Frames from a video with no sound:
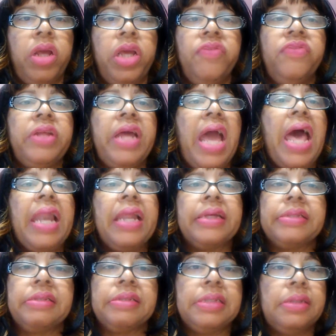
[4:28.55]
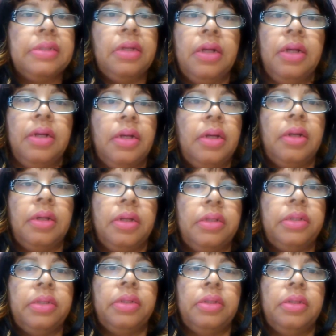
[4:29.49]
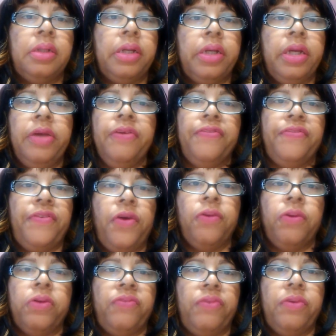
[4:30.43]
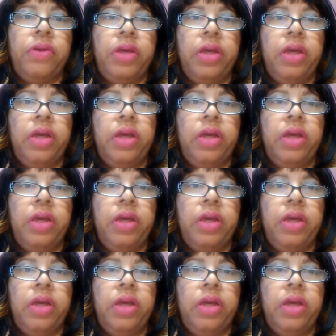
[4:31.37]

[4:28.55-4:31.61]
even Alex Info